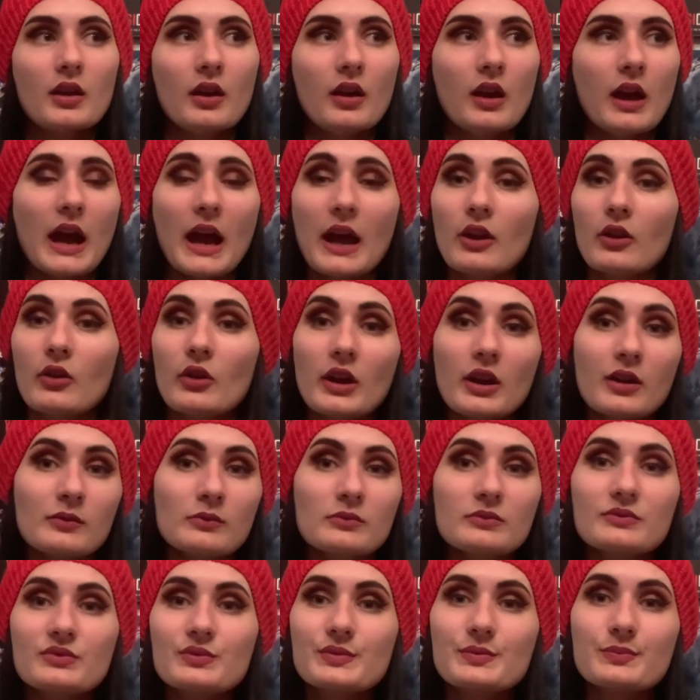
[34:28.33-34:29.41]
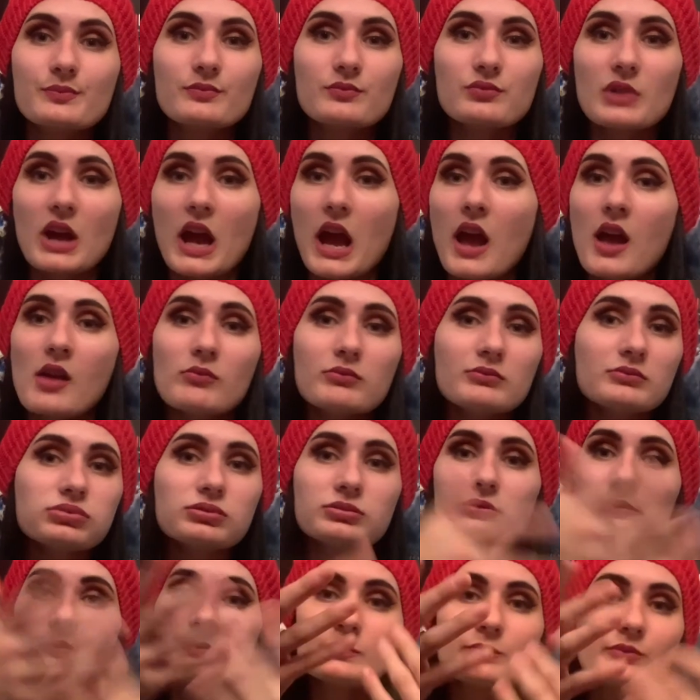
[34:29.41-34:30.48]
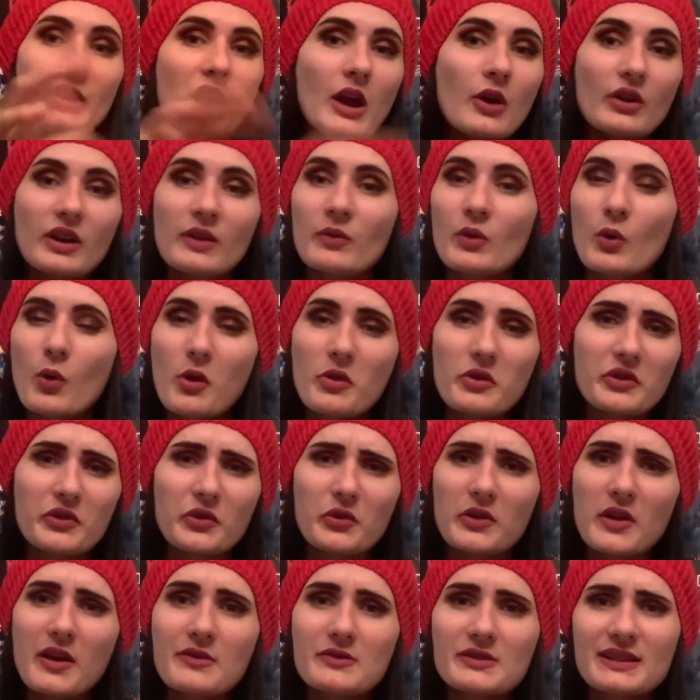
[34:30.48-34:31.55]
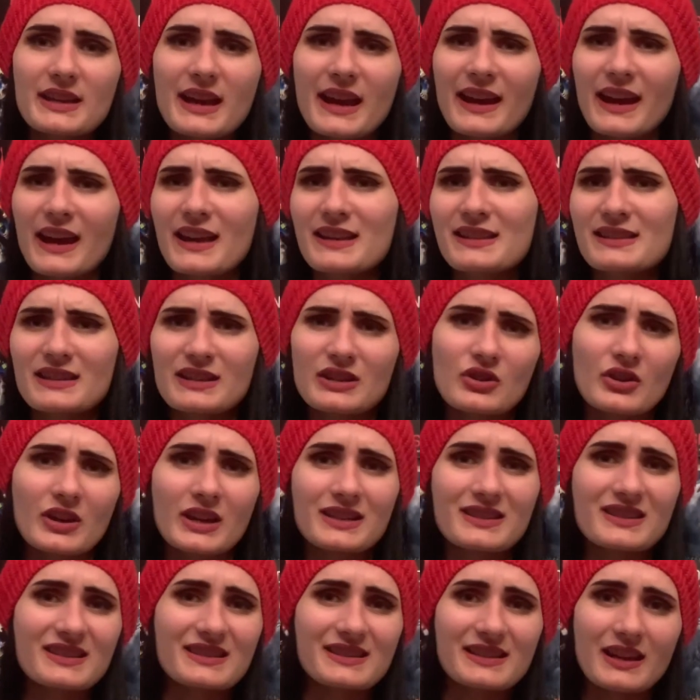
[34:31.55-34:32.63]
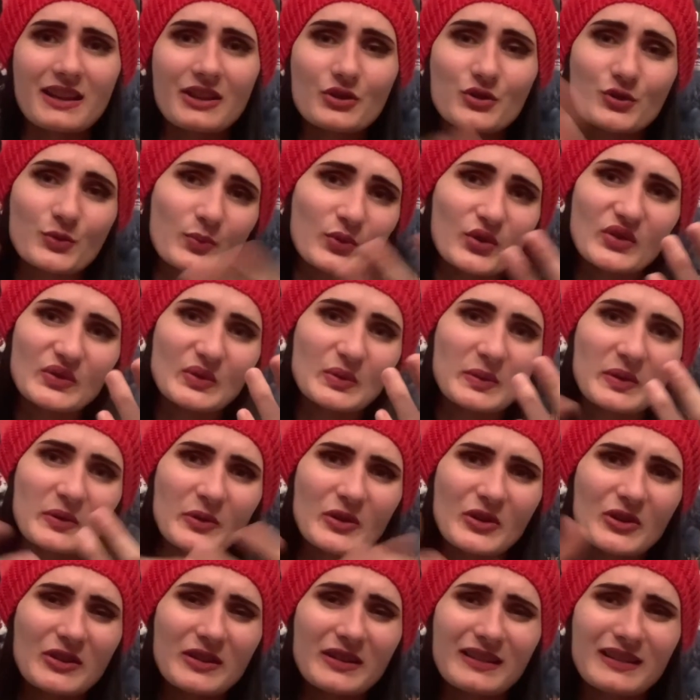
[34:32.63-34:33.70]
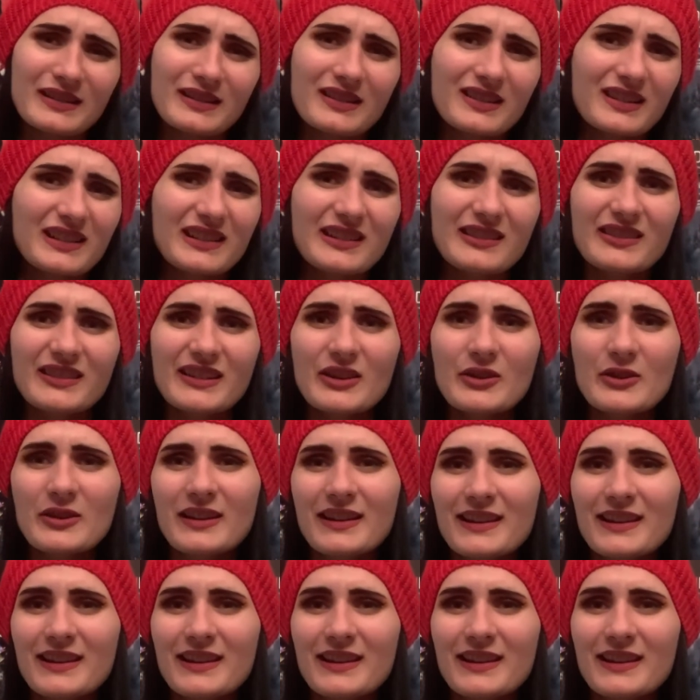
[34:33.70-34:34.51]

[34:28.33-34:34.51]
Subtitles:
know, I'll give you all the kudos, I guess, and you get to say that you proved me wrong. I don't know.